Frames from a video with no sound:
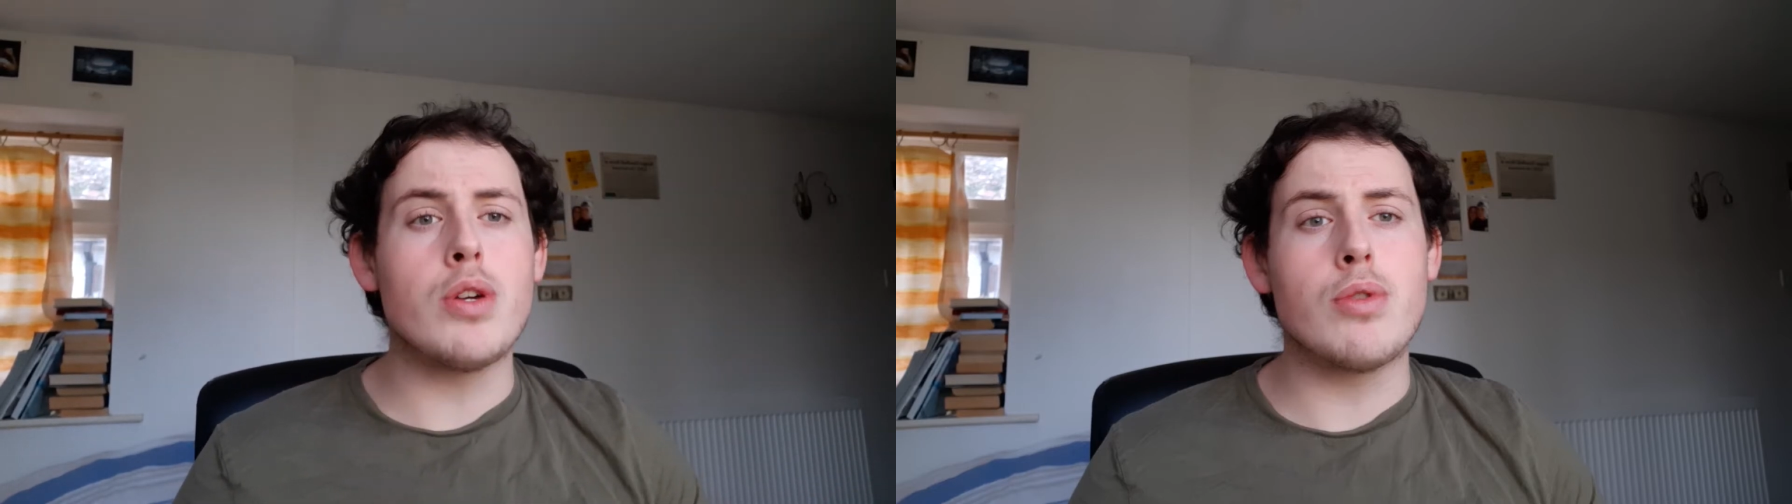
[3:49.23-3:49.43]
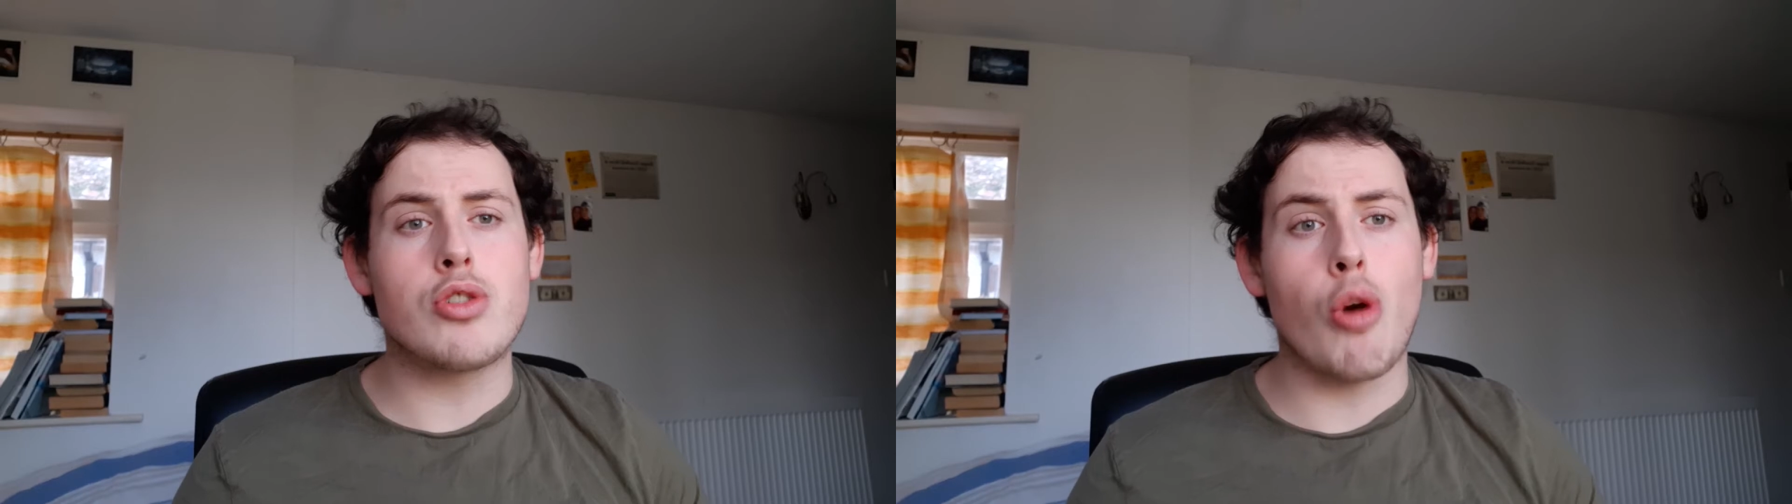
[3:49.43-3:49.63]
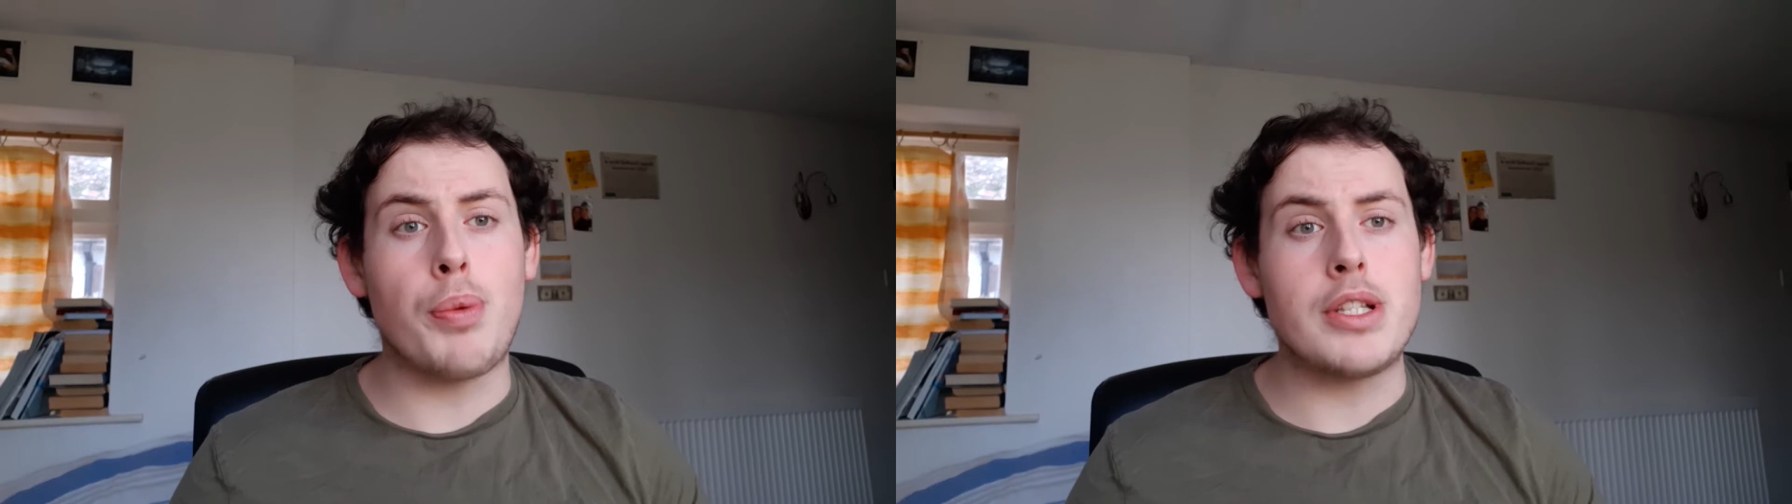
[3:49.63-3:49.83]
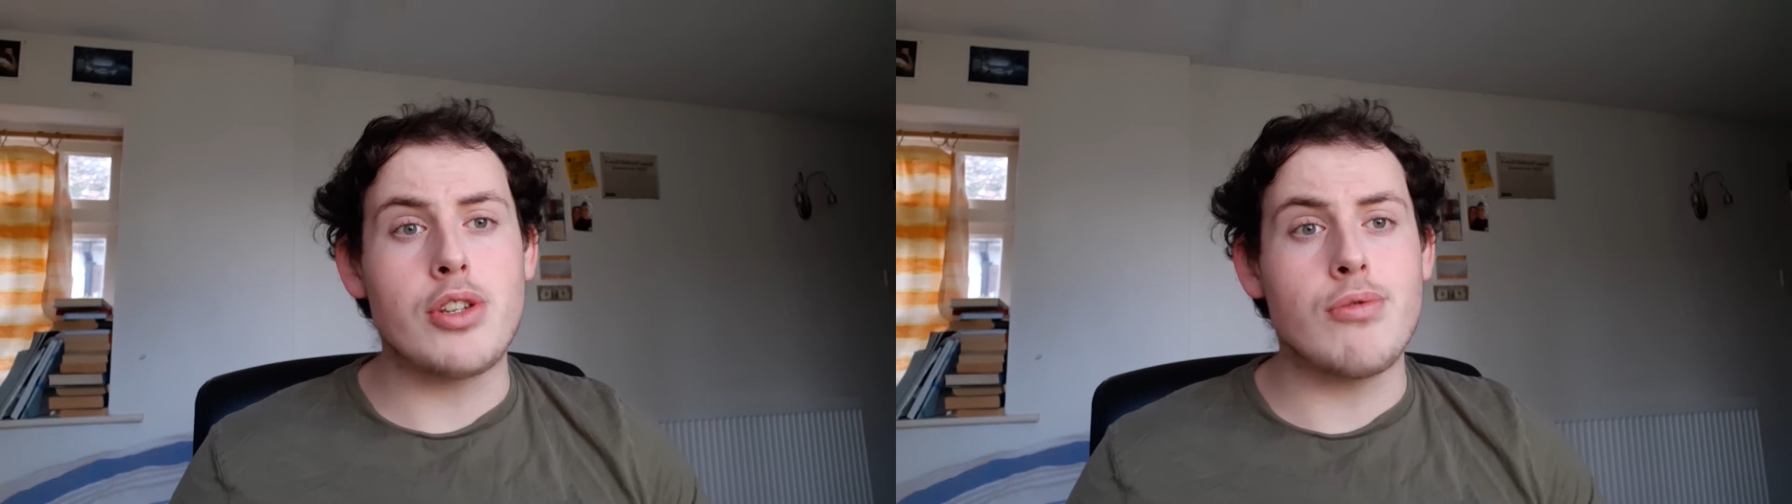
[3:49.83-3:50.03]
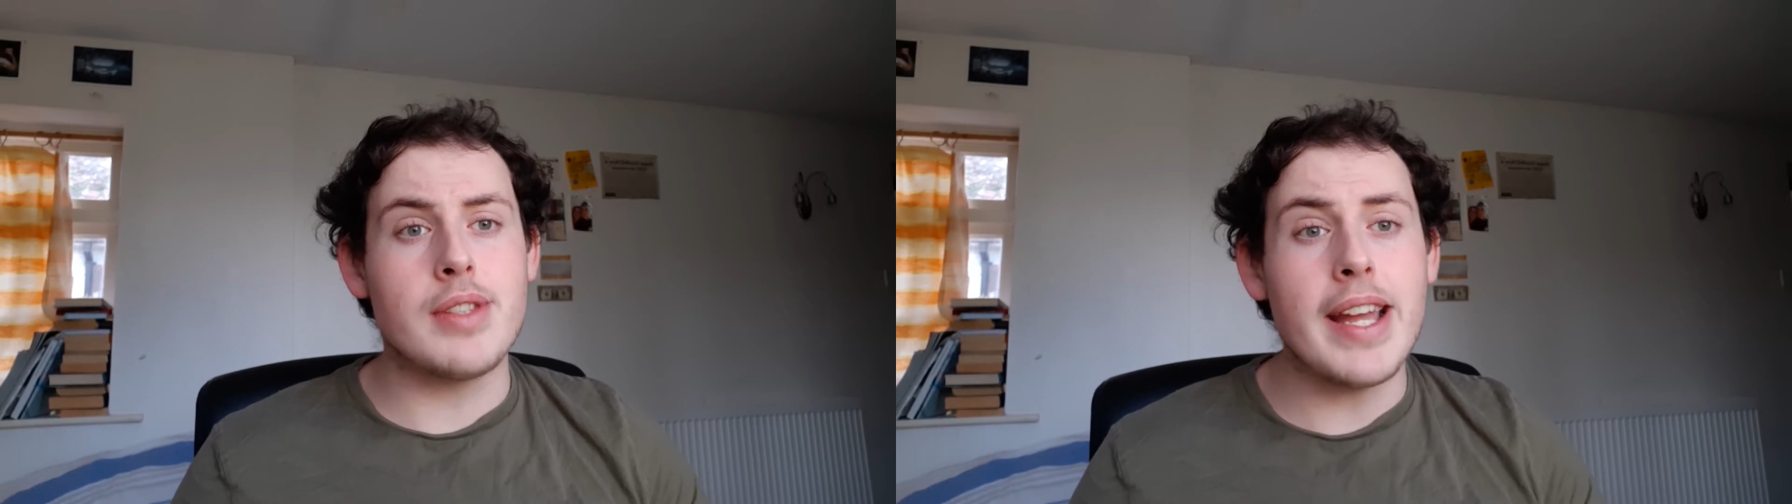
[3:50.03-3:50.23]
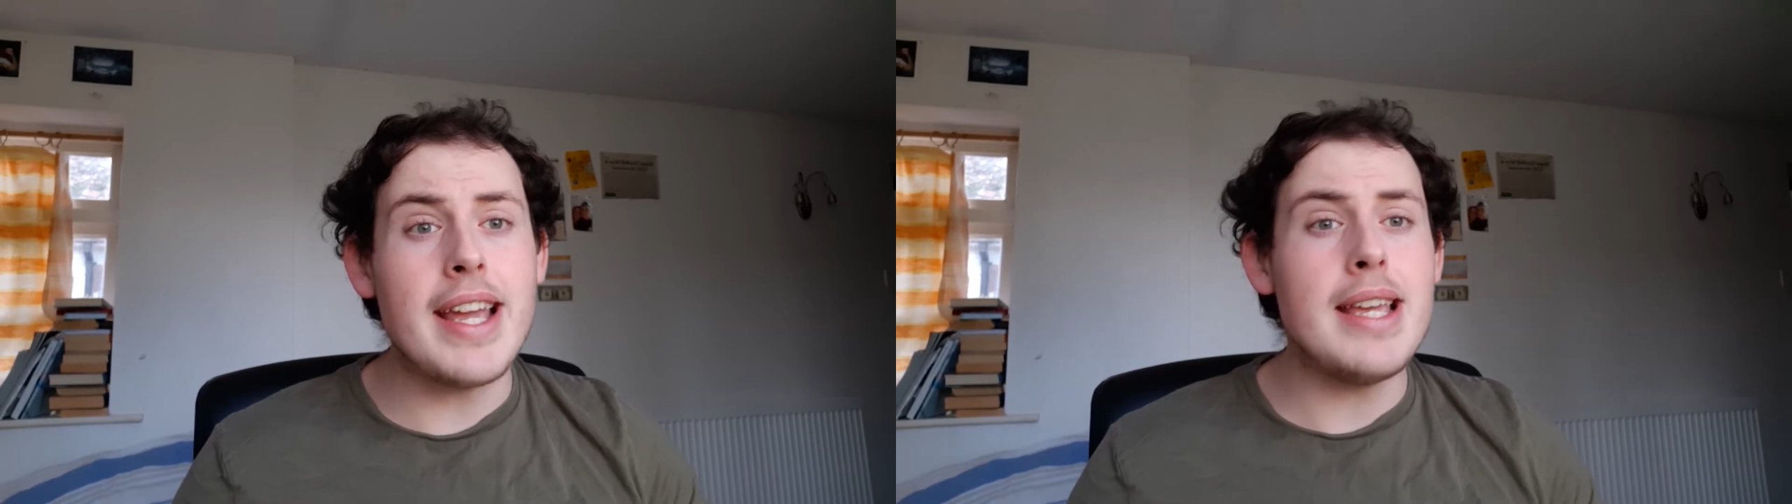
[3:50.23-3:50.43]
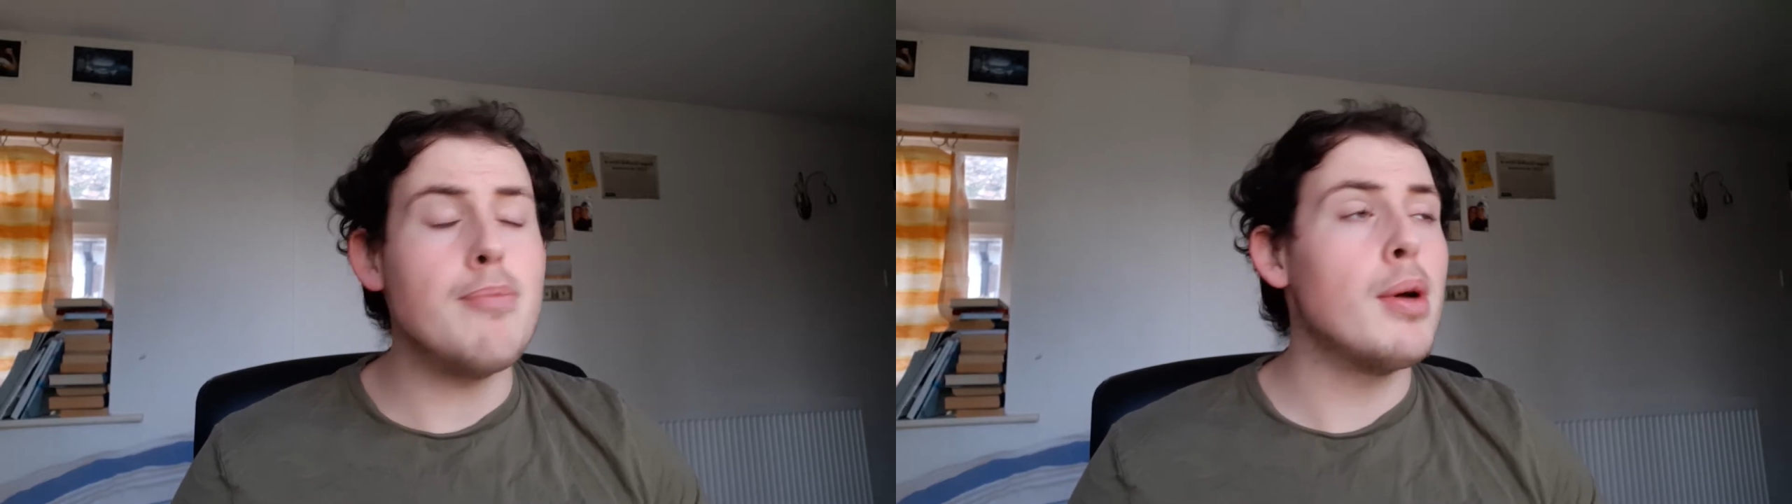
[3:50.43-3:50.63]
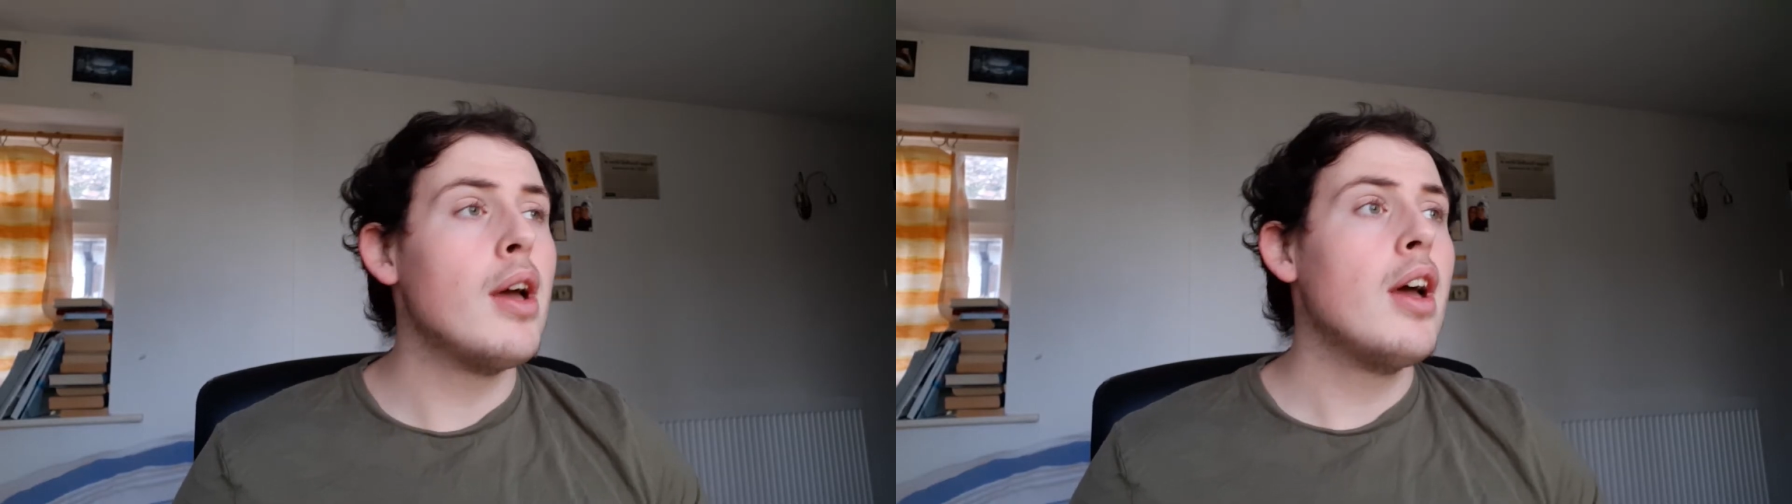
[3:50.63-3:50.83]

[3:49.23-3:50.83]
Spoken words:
You were dropping too deep.